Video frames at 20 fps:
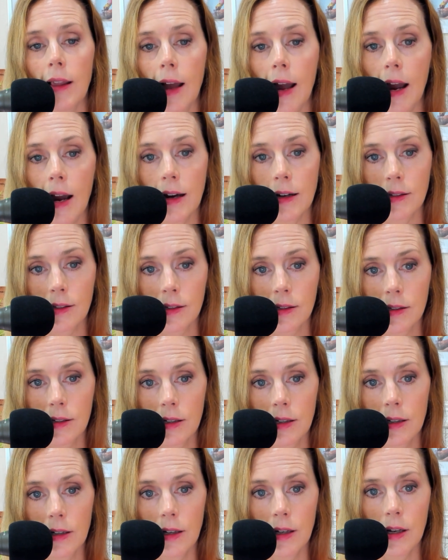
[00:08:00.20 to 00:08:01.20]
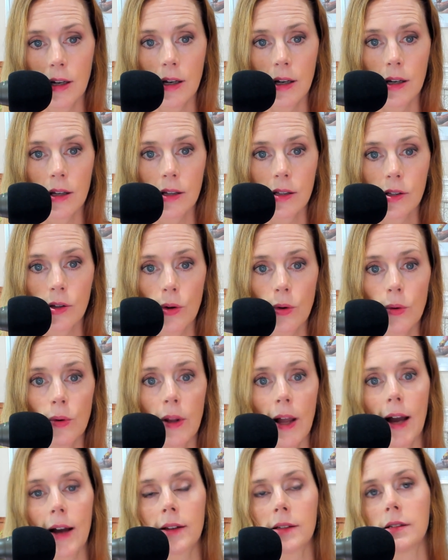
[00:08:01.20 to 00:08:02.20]
last. So
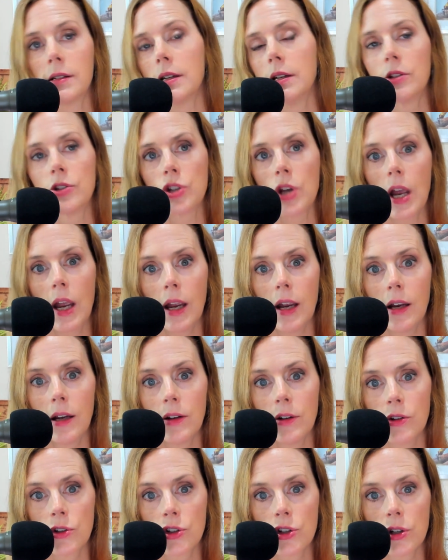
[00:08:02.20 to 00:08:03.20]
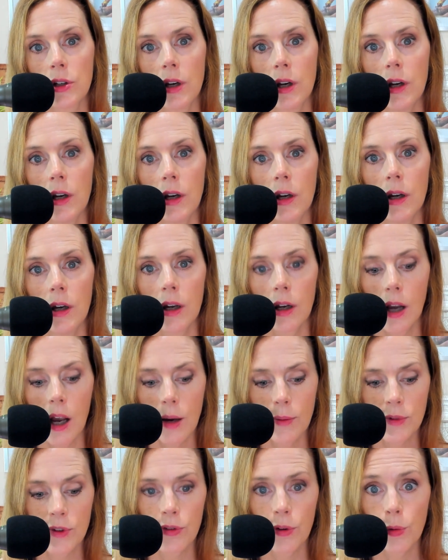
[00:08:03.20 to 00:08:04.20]
lasting change
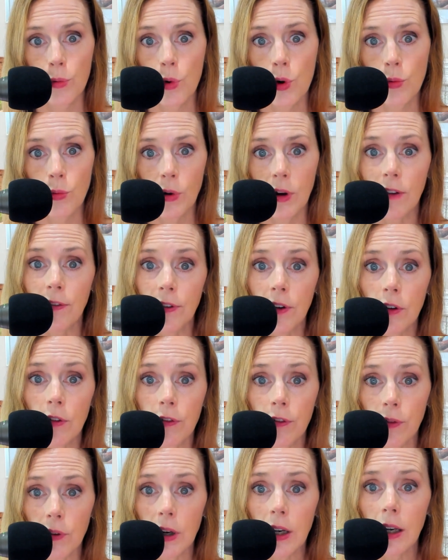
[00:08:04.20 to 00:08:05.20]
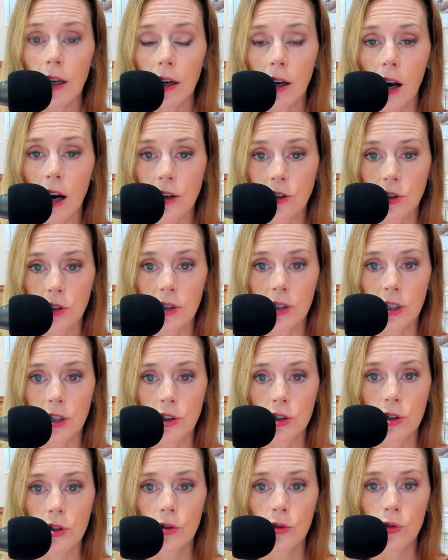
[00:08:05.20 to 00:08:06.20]
comes from when we feel free to consciously
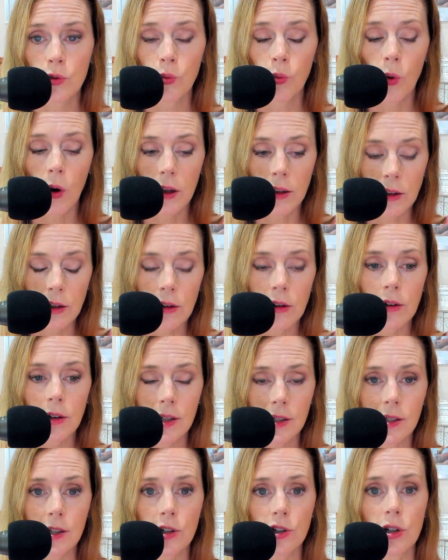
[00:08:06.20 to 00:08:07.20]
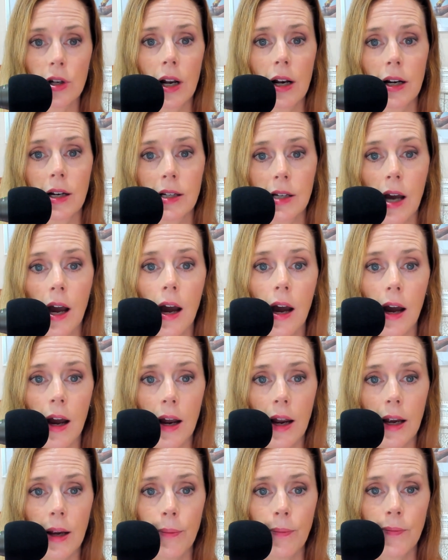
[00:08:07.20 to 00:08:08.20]
choose one little decision at a
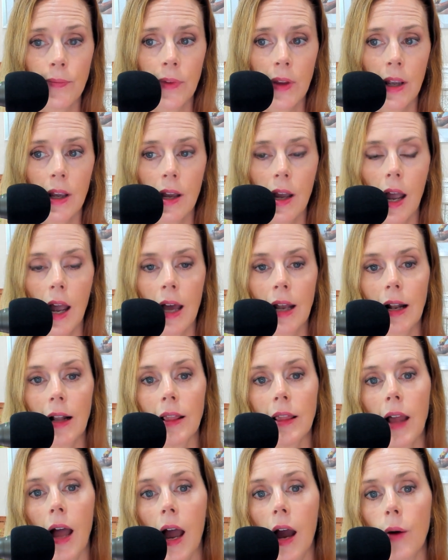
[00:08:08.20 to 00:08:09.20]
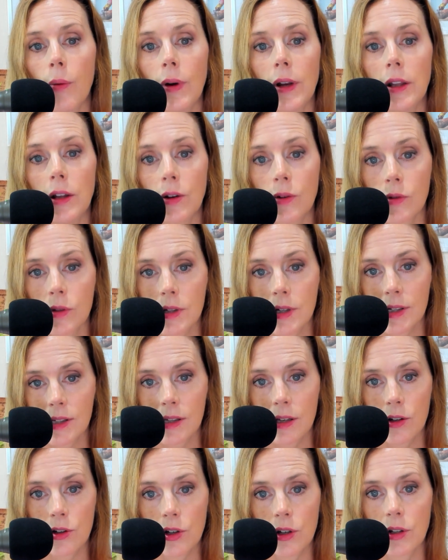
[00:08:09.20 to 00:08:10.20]
time and allowing those
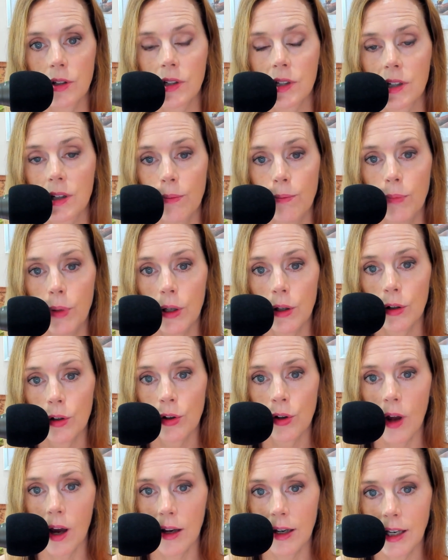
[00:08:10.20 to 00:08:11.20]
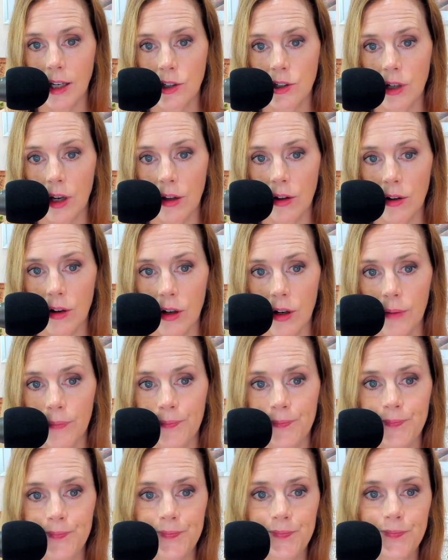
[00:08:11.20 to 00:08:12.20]
decisions to build on each other